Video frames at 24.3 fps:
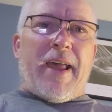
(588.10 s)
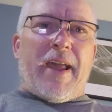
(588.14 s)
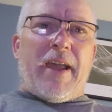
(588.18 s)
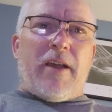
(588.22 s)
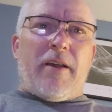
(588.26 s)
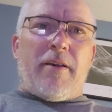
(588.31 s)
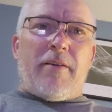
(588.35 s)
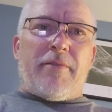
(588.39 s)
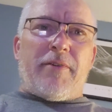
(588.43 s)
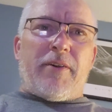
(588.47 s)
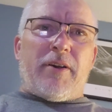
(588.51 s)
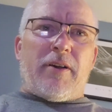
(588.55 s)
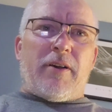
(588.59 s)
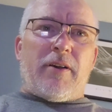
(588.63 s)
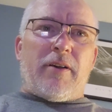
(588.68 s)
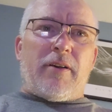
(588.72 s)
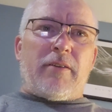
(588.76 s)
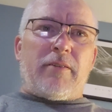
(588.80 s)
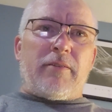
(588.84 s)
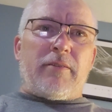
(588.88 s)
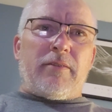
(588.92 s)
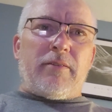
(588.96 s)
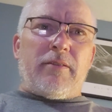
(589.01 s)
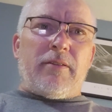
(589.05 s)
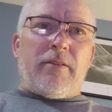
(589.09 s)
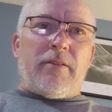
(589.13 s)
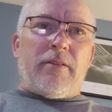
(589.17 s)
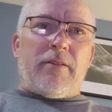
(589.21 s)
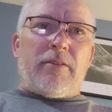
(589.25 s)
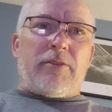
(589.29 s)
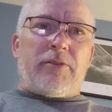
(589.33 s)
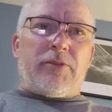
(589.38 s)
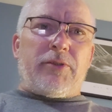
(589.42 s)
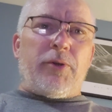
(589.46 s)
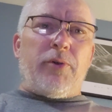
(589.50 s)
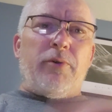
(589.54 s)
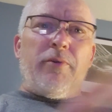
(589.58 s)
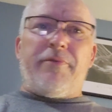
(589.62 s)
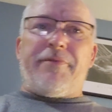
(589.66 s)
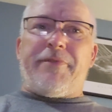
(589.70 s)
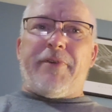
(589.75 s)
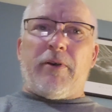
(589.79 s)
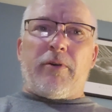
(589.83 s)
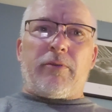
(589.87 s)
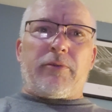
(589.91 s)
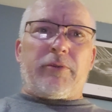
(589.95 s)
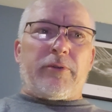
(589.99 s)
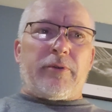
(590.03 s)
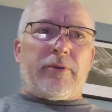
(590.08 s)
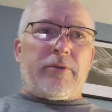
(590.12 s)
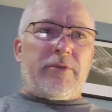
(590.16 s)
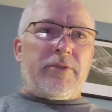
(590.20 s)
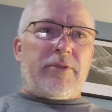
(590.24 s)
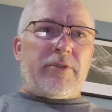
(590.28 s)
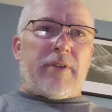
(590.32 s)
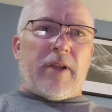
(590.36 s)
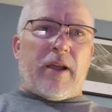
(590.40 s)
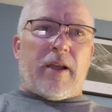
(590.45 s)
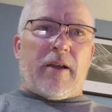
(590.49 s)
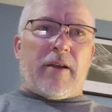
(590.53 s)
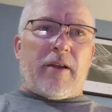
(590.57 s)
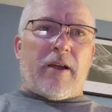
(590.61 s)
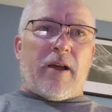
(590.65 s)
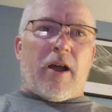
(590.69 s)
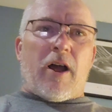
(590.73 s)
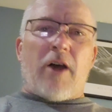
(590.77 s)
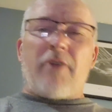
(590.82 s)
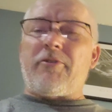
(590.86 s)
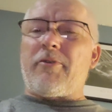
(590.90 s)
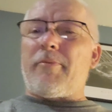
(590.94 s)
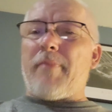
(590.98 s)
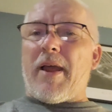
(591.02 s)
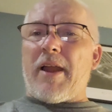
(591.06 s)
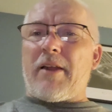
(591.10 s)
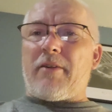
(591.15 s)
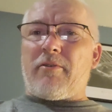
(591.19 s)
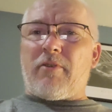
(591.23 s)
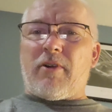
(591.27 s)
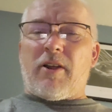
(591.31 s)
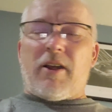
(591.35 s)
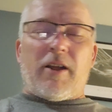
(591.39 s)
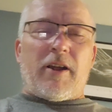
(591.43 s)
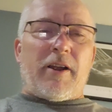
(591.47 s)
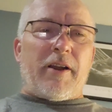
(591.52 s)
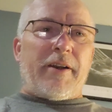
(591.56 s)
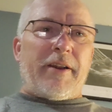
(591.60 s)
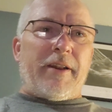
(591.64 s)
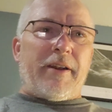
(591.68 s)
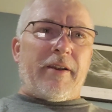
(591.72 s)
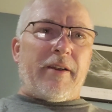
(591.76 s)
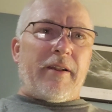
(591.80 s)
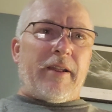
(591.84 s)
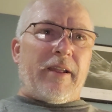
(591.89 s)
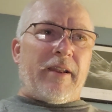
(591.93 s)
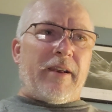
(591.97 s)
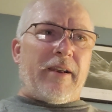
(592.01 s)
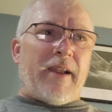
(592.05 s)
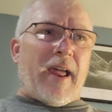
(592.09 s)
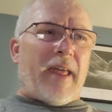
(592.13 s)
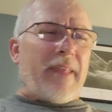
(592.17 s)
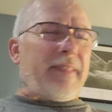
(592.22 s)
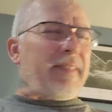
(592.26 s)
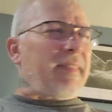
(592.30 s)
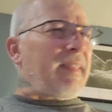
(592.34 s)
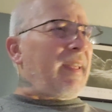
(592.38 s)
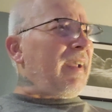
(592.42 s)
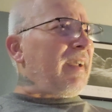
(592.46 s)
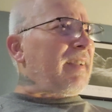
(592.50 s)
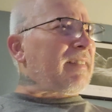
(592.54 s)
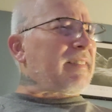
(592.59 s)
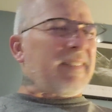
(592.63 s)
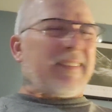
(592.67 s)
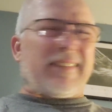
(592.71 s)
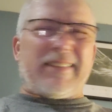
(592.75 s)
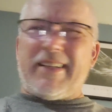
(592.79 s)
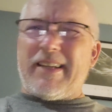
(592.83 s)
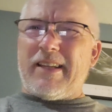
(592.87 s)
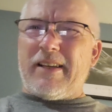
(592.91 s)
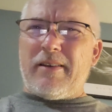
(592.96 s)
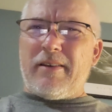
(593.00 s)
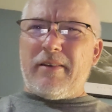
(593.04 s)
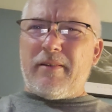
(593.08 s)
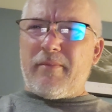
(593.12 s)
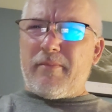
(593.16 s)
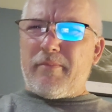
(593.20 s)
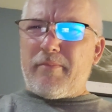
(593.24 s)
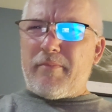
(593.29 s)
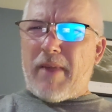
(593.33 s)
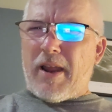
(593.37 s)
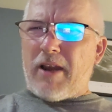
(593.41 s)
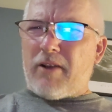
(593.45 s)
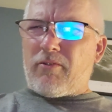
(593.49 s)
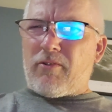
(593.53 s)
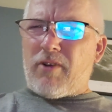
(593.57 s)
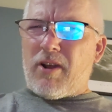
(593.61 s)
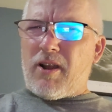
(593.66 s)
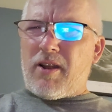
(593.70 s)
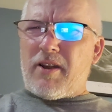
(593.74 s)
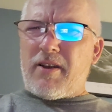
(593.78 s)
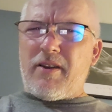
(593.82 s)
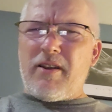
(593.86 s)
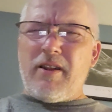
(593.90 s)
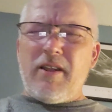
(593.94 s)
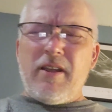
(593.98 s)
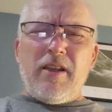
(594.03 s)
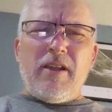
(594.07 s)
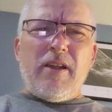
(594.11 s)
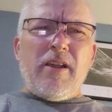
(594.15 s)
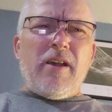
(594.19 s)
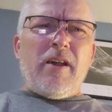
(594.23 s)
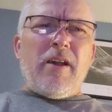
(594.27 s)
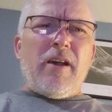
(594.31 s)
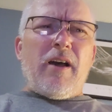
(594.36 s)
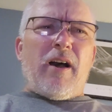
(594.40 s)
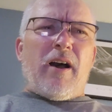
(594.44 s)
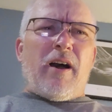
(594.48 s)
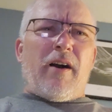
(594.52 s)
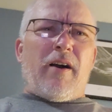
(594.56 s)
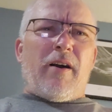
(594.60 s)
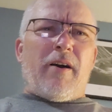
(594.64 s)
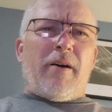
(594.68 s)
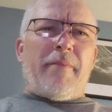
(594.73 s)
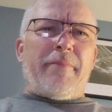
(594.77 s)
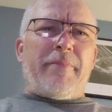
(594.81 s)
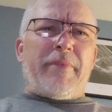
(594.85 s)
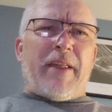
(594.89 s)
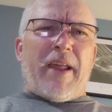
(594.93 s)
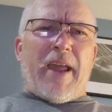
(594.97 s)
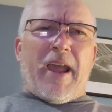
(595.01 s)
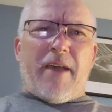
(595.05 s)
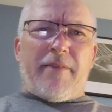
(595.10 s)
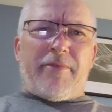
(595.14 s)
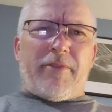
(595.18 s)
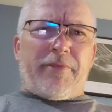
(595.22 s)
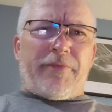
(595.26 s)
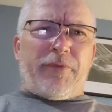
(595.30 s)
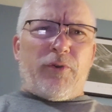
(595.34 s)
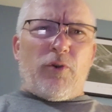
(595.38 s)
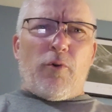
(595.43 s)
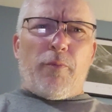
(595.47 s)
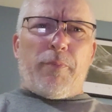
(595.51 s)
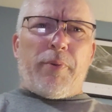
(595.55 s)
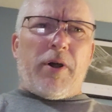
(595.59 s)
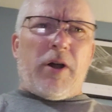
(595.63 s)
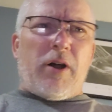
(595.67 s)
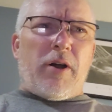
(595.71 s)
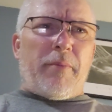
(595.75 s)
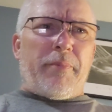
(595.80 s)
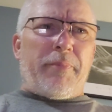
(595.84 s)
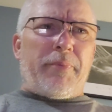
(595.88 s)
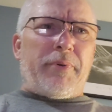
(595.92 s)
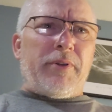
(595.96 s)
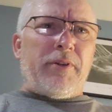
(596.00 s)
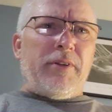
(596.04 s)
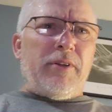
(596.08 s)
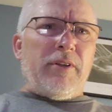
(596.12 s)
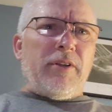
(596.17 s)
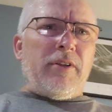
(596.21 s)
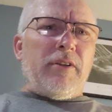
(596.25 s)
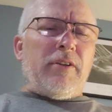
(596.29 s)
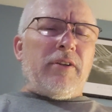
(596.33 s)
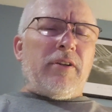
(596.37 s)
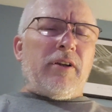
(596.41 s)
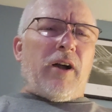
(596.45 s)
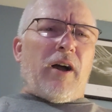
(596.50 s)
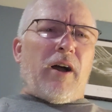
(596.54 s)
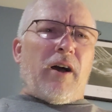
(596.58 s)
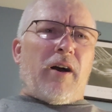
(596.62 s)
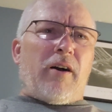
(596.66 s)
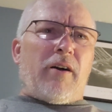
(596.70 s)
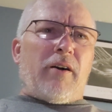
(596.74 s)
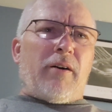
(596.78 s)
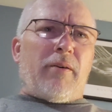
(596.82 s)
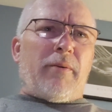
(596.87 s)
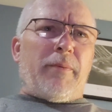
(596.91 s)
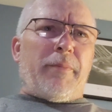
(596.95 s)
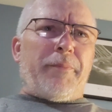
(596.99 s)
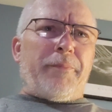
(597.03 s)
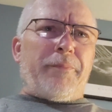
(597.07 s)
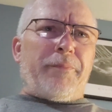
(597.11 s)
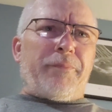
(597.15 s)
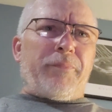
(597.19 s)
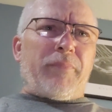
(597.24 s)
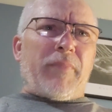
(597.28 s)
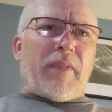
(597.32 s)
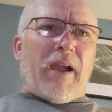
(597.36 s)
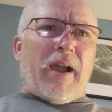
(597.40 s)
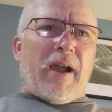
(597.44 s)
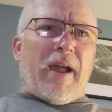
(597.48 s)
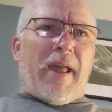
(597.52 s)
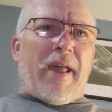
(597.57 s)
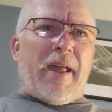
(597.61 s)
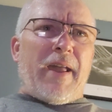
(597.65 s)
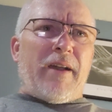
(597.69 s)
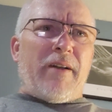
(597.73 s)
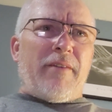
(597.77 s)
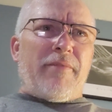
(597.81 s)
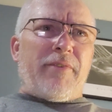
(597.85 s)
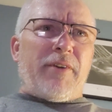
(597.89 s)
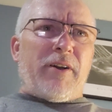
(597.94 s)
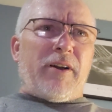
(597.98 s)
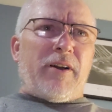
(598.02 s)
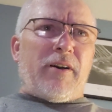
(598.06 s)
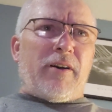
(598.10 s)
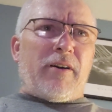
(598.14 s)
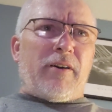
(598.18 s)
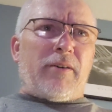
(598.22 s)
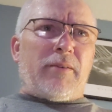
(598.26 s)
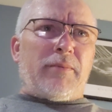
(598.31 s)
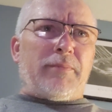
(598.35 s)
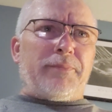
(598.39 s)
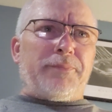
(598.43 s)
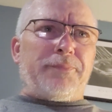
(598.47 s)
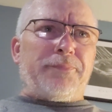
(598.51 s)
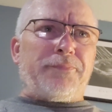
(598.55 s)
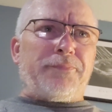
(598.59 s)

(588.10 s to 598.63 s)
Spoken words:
have 2 filters, 100 micron and I think it's a 10 micron. I have the fuel pump. I have a